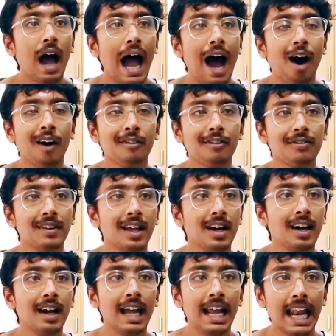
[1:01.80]
of
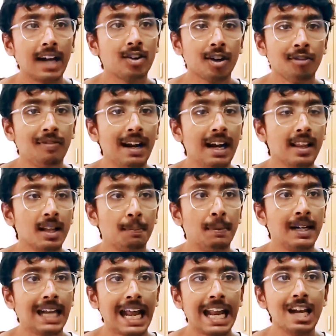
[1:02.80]
the electric field and the
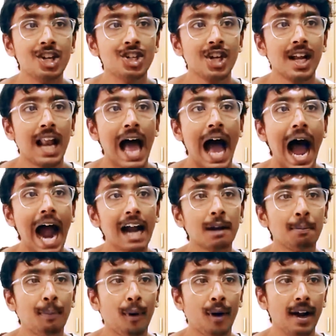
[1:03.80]
potential
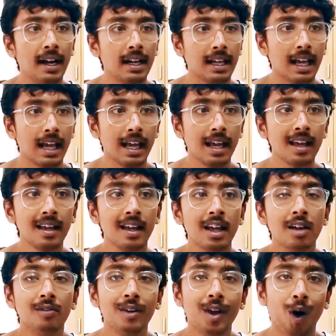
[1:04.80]
at point A.
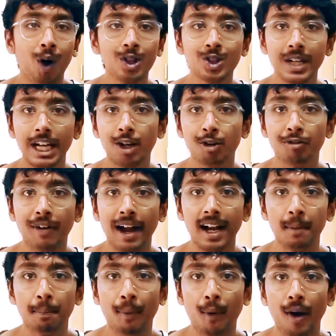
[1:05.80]
We also need to
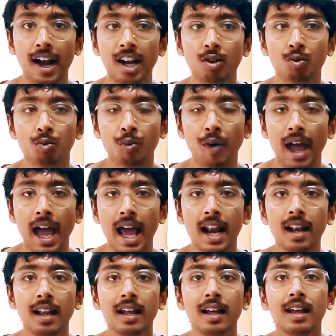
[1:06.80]
find a point
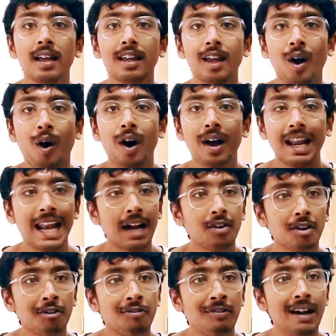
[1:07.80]
where your
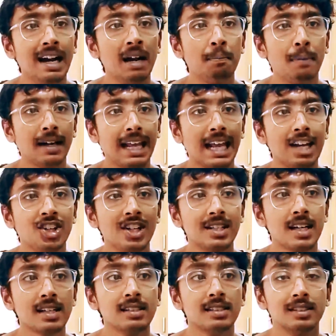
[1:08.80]
electric field and potential
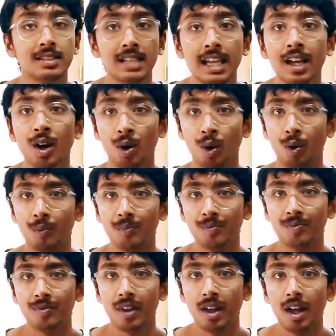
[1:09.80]
are 0.
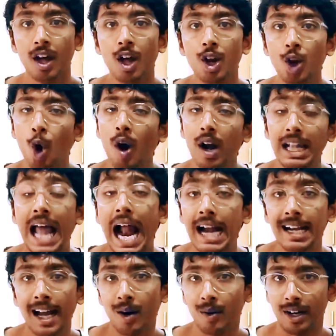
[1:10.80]
Note
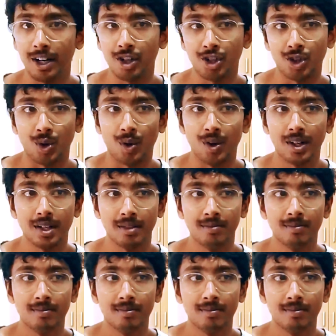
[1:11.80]
that down in short.